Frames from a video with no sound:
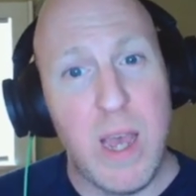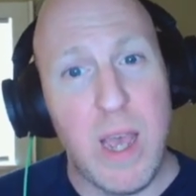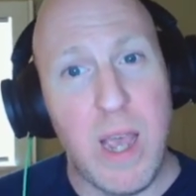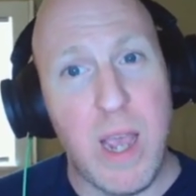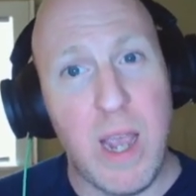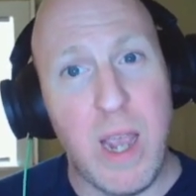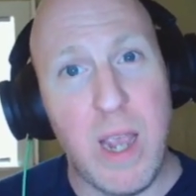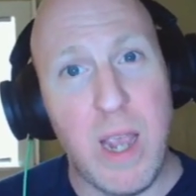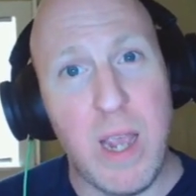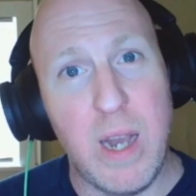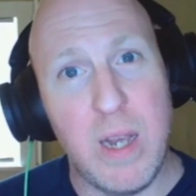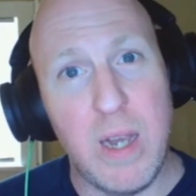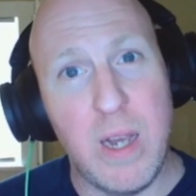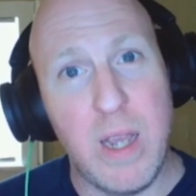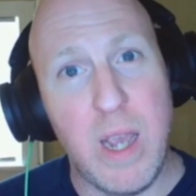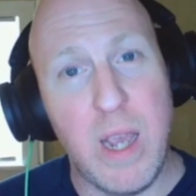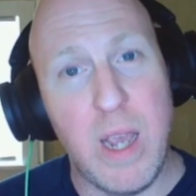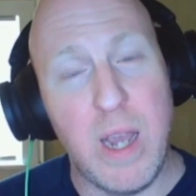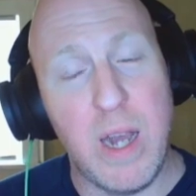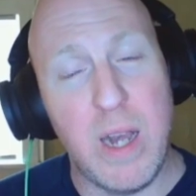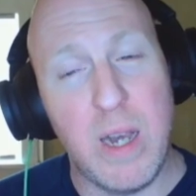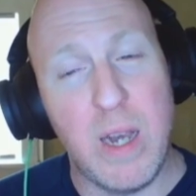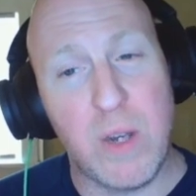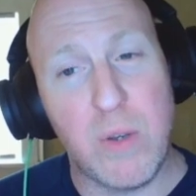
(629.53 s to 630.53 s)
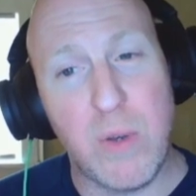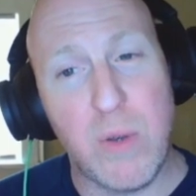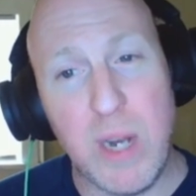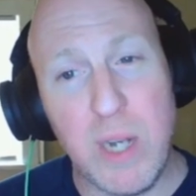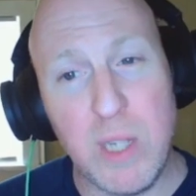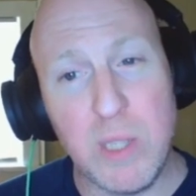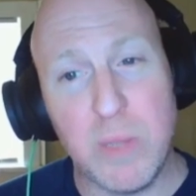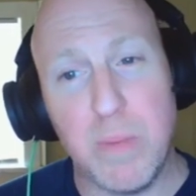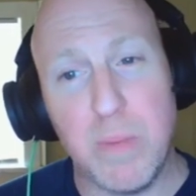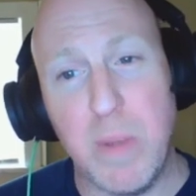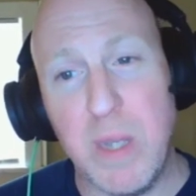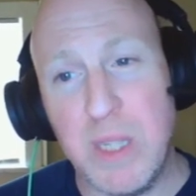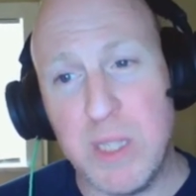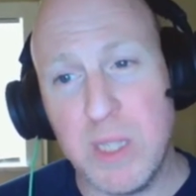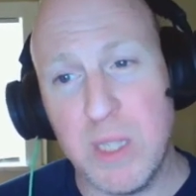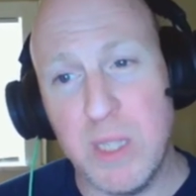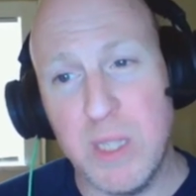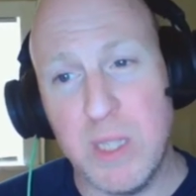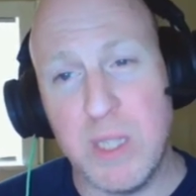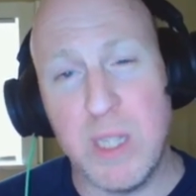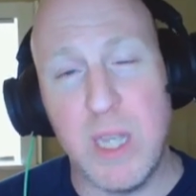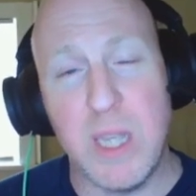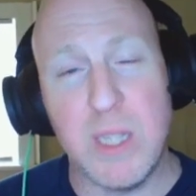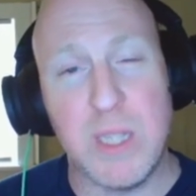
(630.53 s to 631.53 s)
And Kratos basically
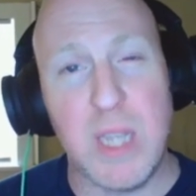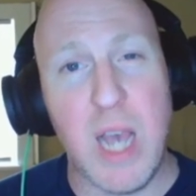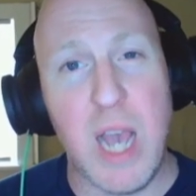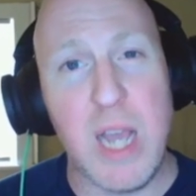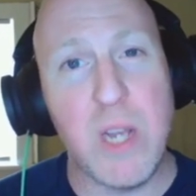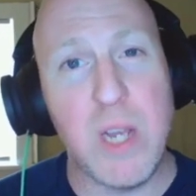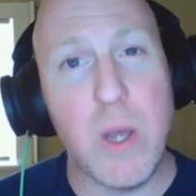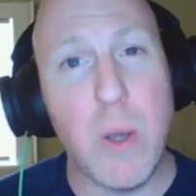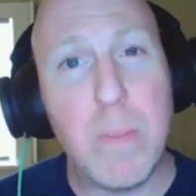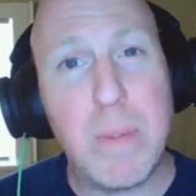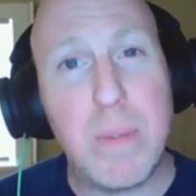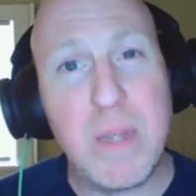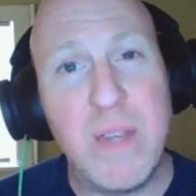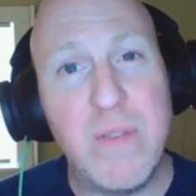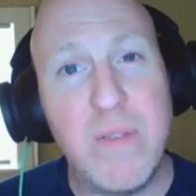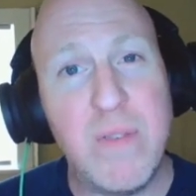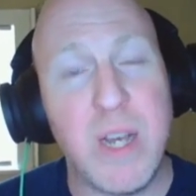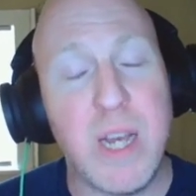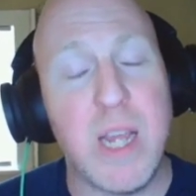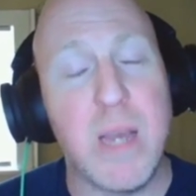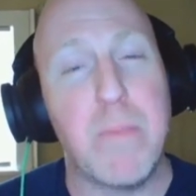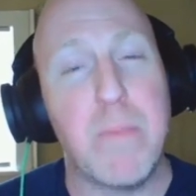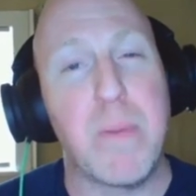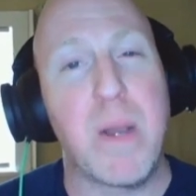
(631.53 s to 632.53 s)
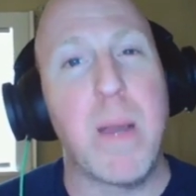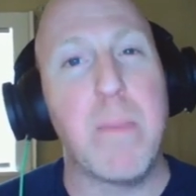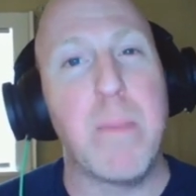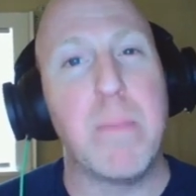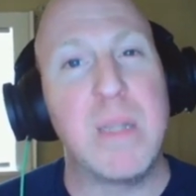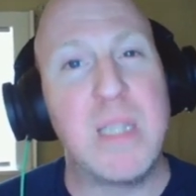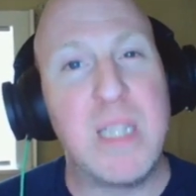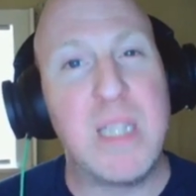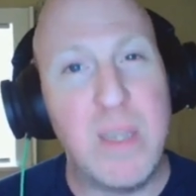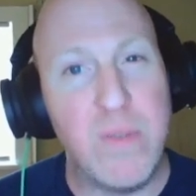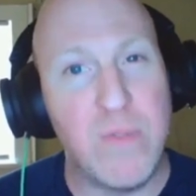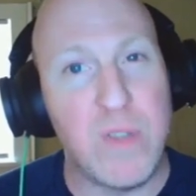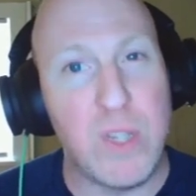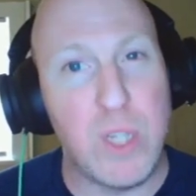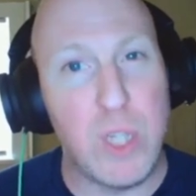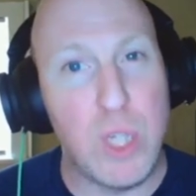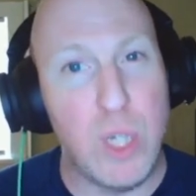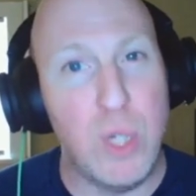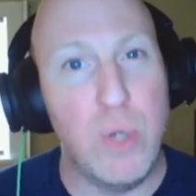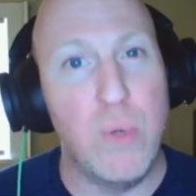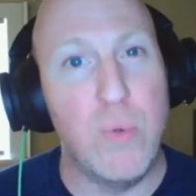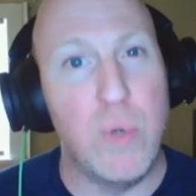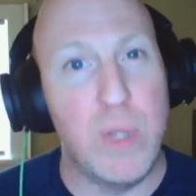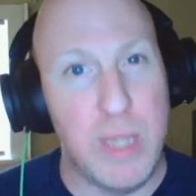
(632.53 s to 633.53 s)
says, I don't believe in any of it, but I believe in
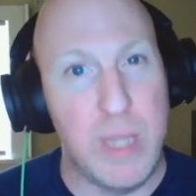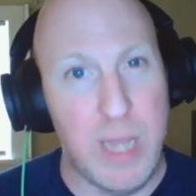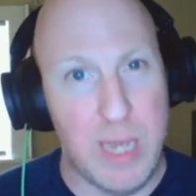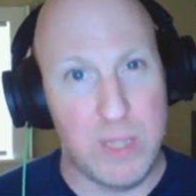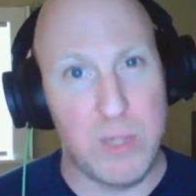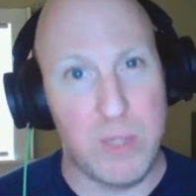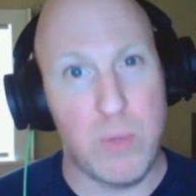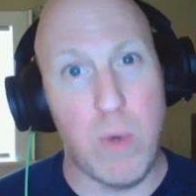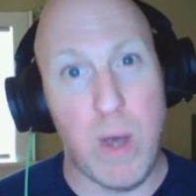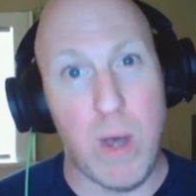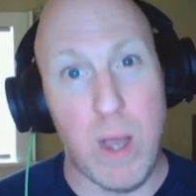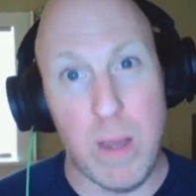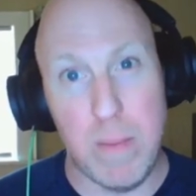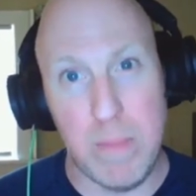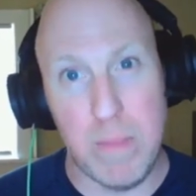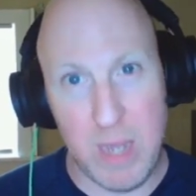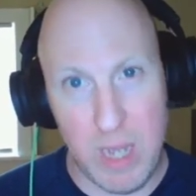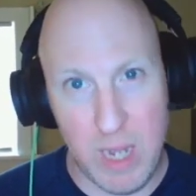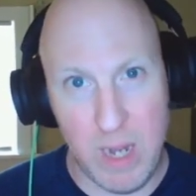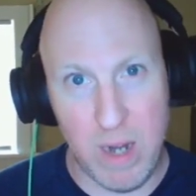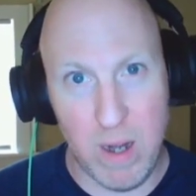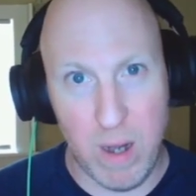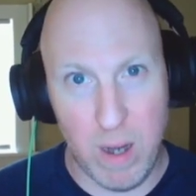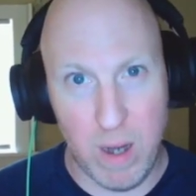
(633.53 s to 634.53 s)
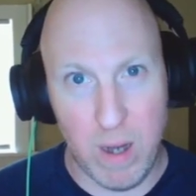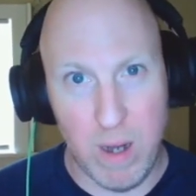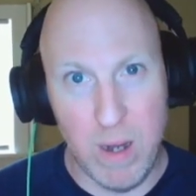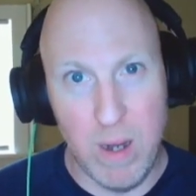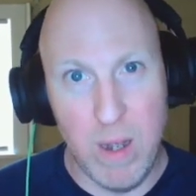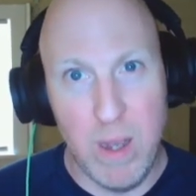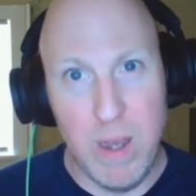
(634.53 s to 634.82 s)
you, and that's why I'm here.